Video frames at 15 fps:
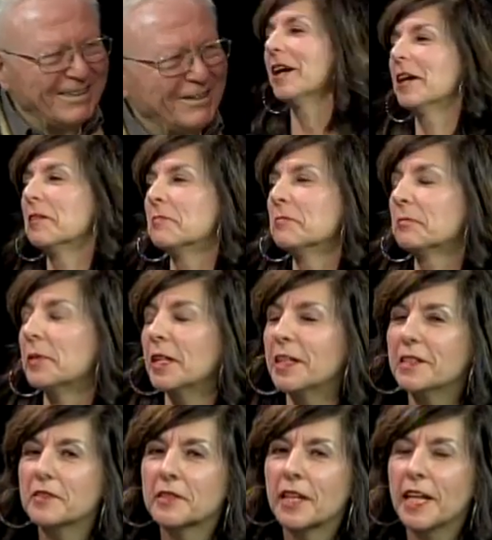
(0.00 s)
um, but
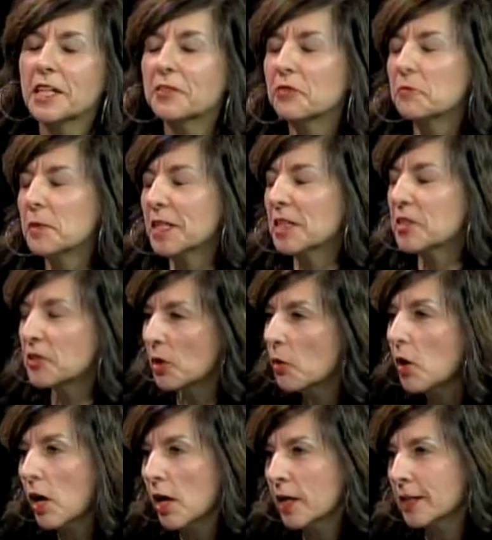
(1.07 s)
thanks for being so
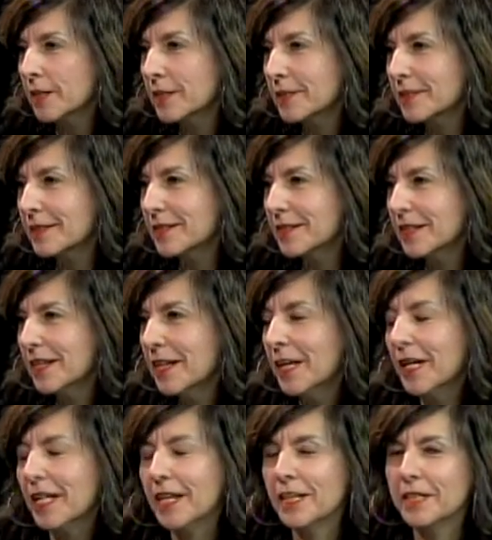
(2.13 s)
honest
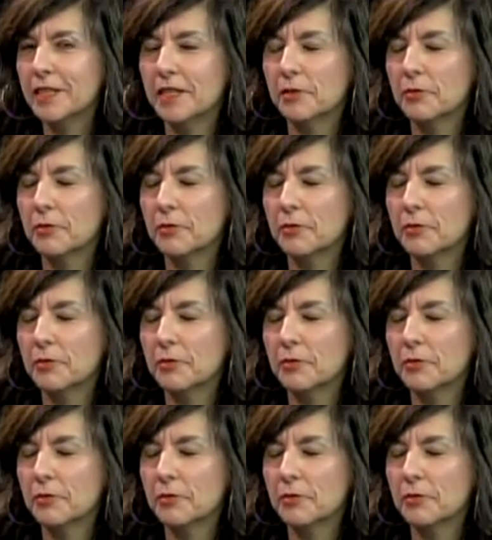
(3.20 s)
and it